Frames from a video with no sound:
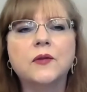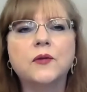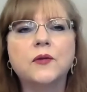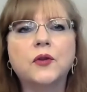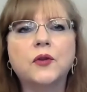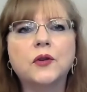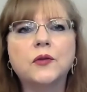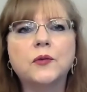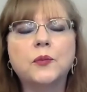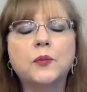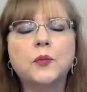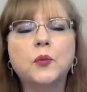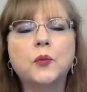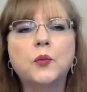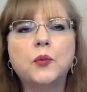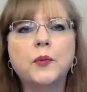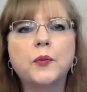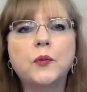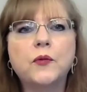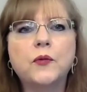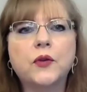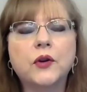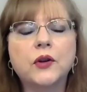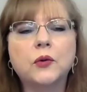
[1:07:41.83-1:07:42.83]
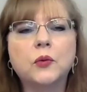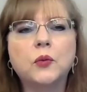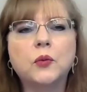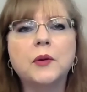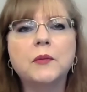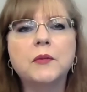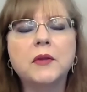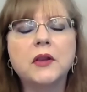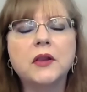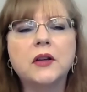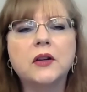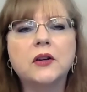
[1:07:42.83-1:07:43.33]
for for the
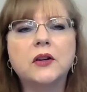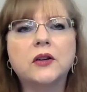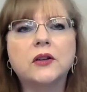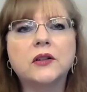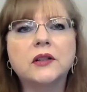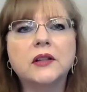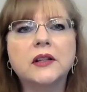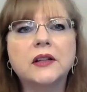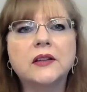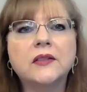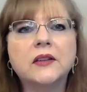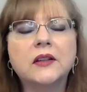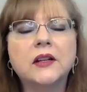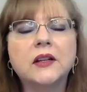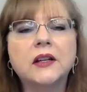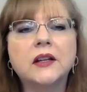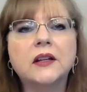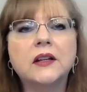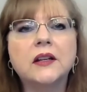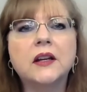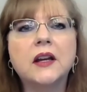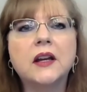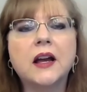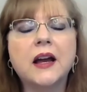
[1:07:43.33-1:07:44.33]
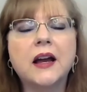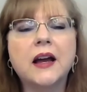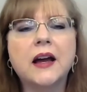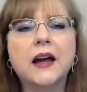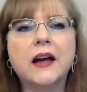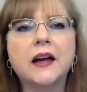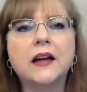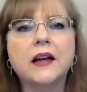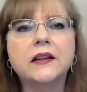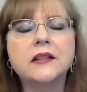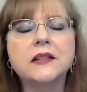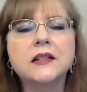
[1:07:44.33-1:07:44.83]
women that are listening
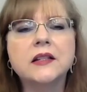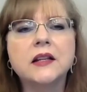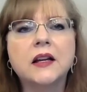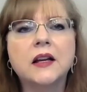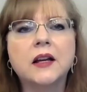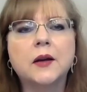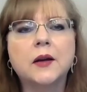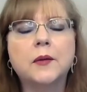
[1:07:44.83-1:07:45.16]
and